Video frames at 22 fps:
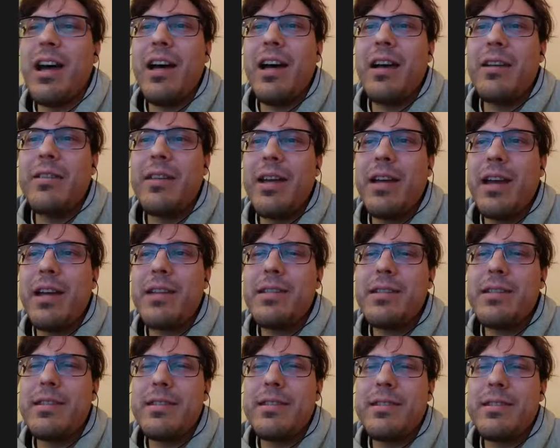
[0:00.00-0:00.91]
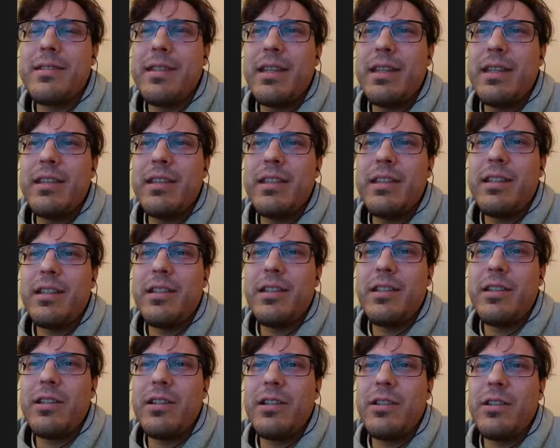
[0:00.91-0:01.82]
I think
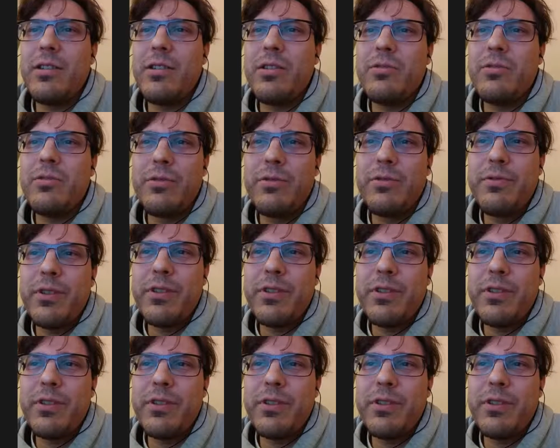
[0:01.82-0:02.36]
TrueFont